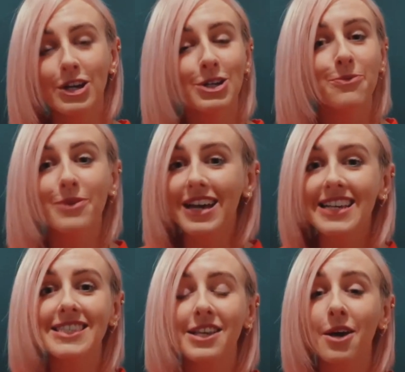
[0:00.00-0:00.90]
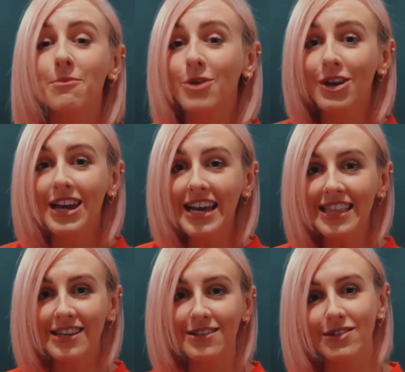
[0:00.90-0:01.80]
you bless the community
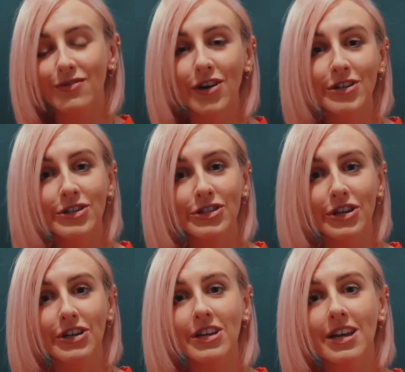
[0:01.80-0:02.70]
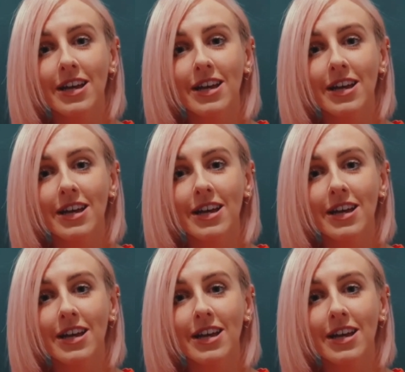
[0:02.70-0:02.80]
that surrounds you,